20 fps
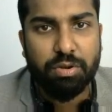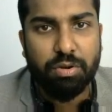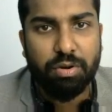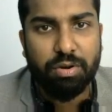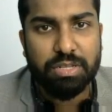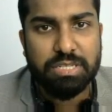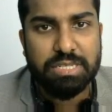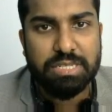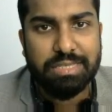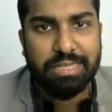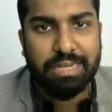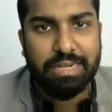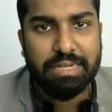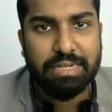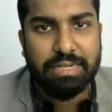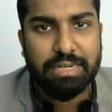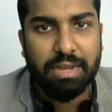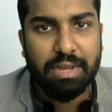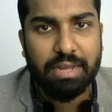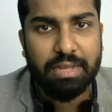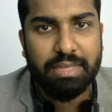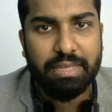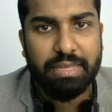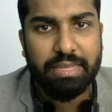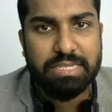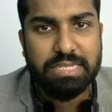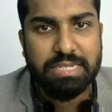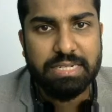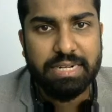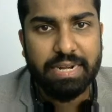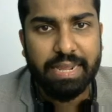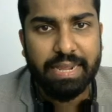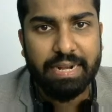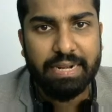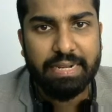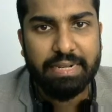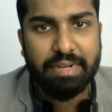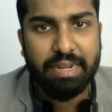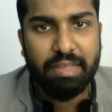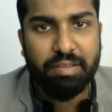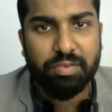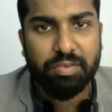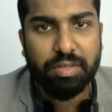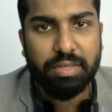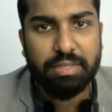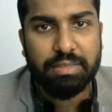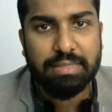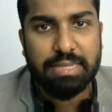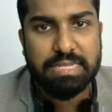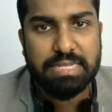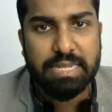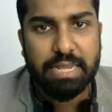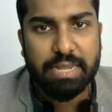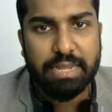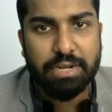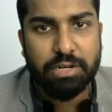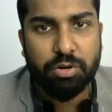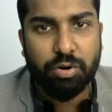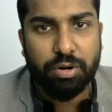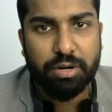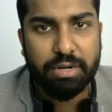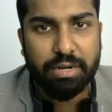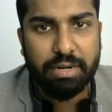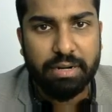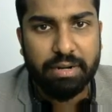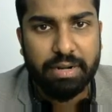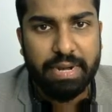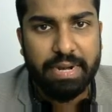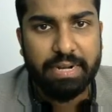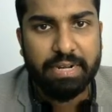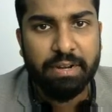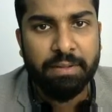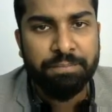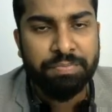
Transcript: cos theta is negative in the second quadrant, right?